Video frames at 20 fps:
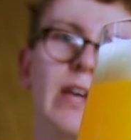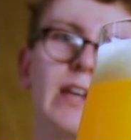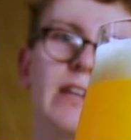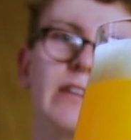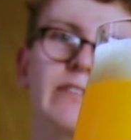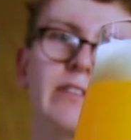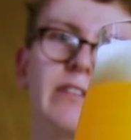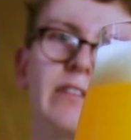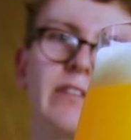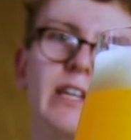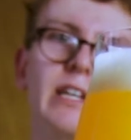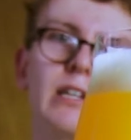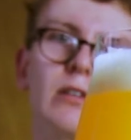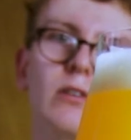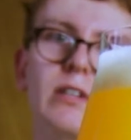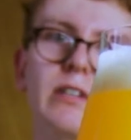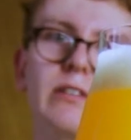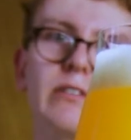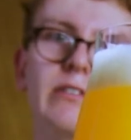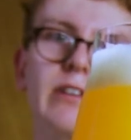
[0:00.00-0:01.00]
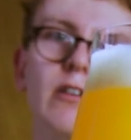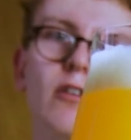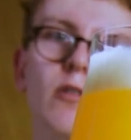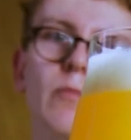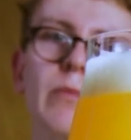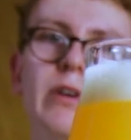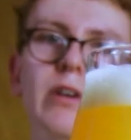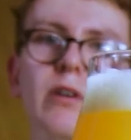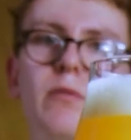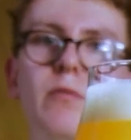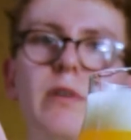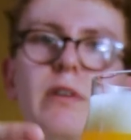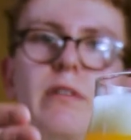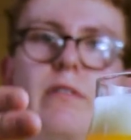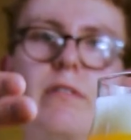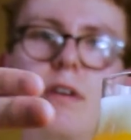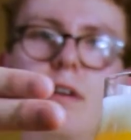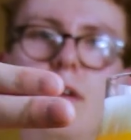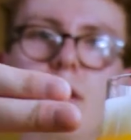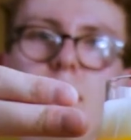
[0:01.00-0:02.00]
thick looking sour beer
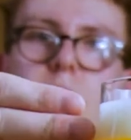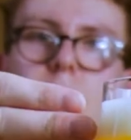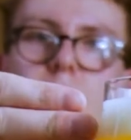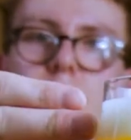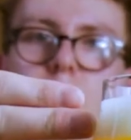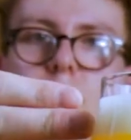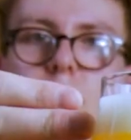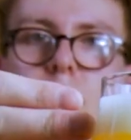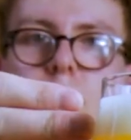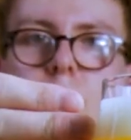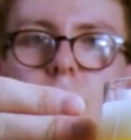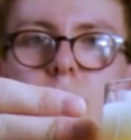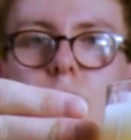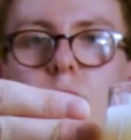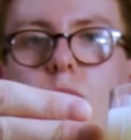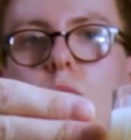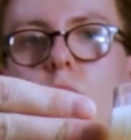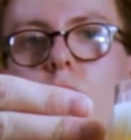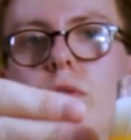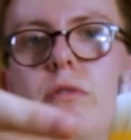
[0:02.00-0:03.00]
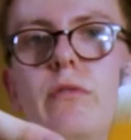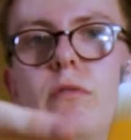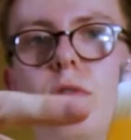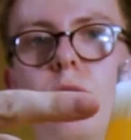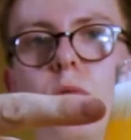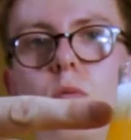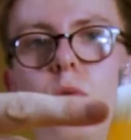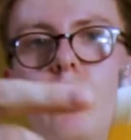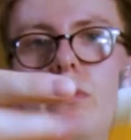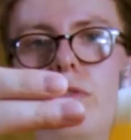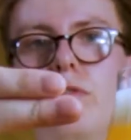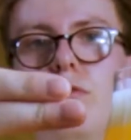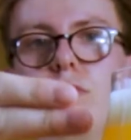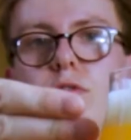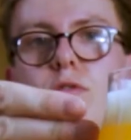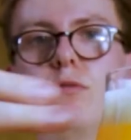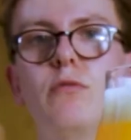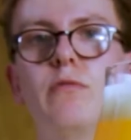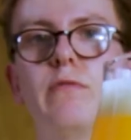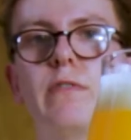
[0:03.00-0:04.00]
with a one to
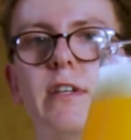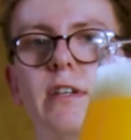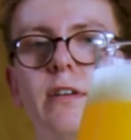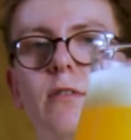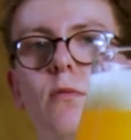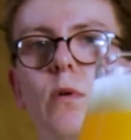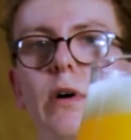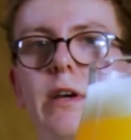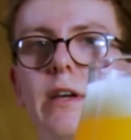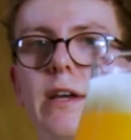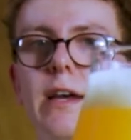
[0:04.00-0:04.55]
two finger white